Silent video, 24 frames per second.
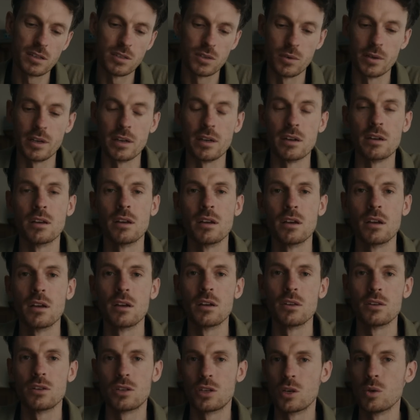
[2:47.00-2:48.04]
doing
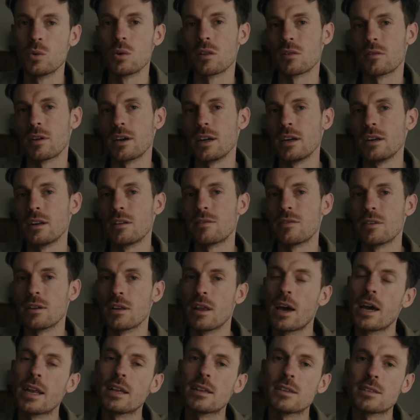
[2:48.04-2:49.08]
2 or 3 different
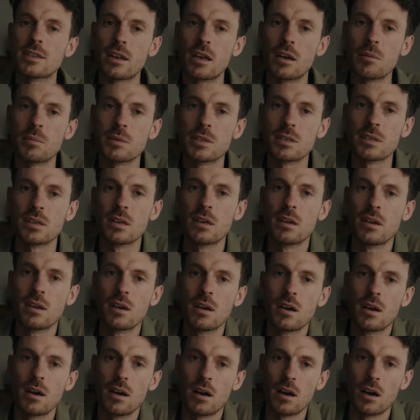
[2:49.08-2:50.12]
lighting setups.
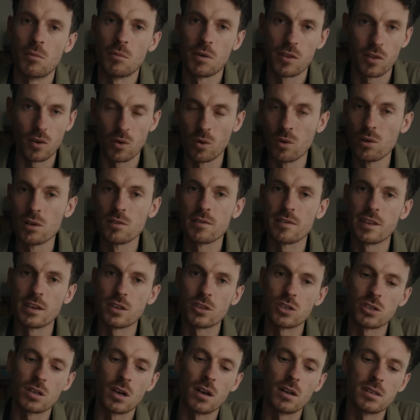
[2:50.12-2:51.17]
With all of these
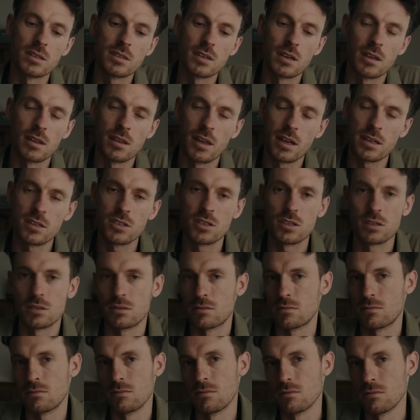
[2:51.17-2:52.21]
shots, and that's
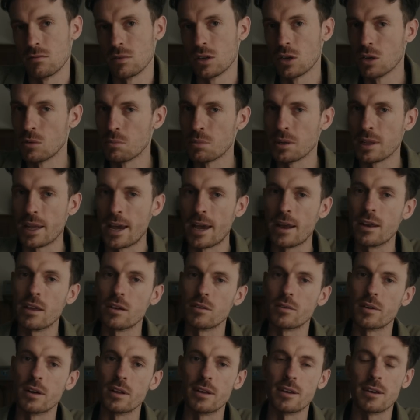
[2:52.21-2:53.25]
just good planning,
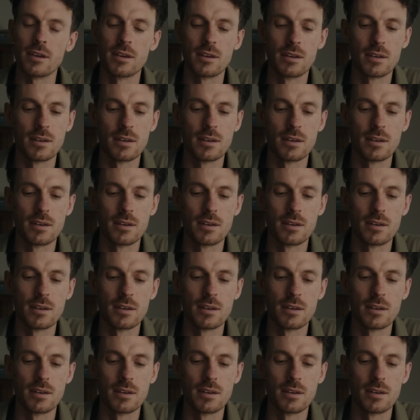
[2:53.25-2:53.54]
really.